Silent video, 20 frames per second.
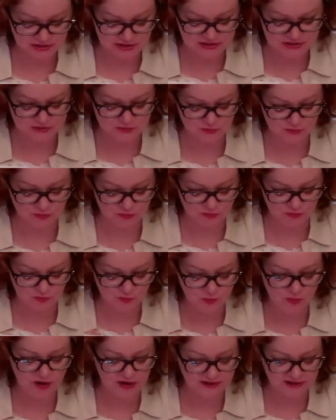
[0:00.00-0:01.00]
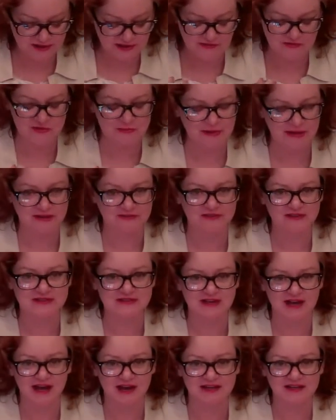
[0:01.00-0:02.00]
It's one of the benefits,
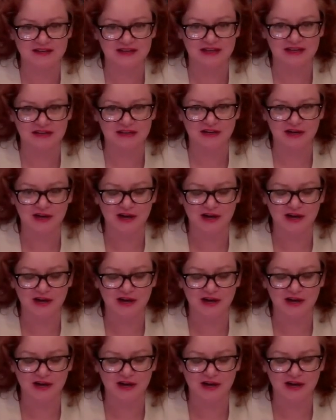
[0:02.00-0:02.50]
I think,